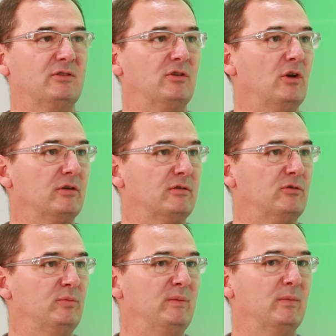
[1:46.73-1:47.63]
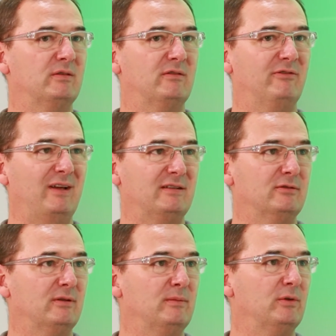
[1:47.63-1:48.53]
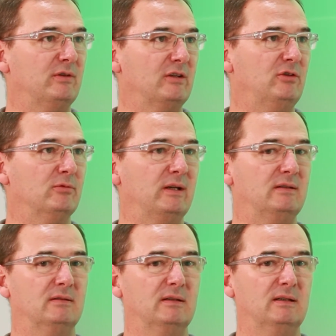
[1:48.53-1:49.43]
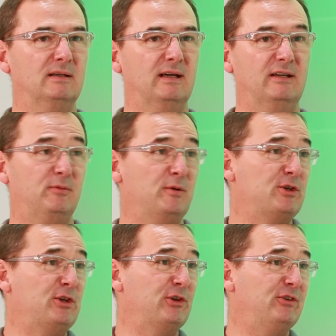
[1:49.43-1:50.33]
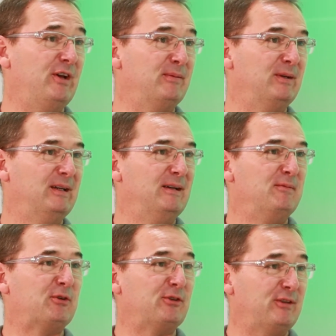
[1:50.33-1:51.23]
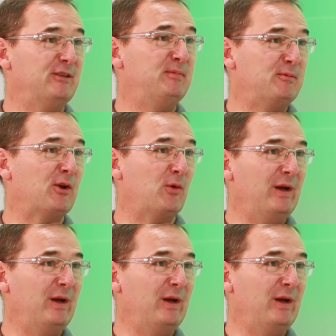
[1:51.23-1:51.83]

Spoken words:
us a lot to be much faster and most accurate, and especially on time, because salespeople are